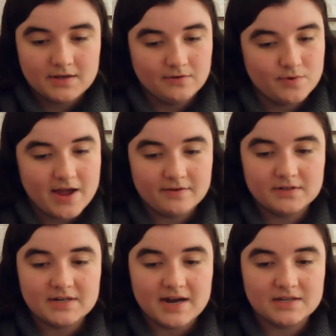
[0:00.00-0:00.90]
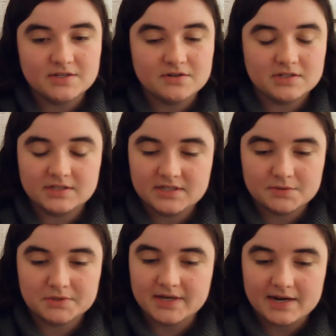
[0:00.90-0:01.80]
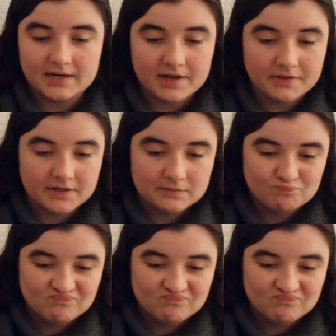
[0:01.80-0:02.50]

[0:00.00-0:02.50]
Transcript: "If we have to die soon, at least we'll die together.